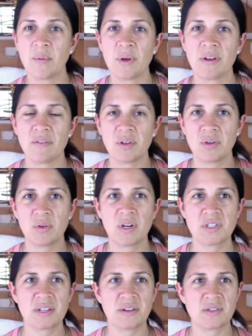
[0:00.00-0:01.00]
And we have a little
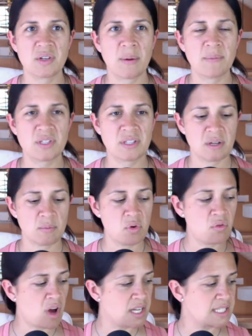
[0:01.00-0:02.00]
question there. So I'm just going to
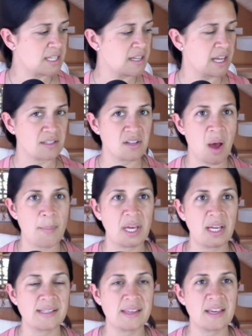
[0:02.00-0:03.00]
move on into the next
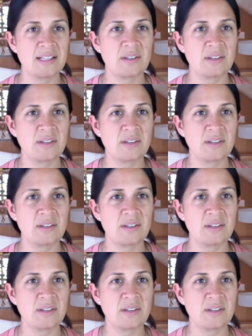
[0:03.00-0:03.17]
topic because I think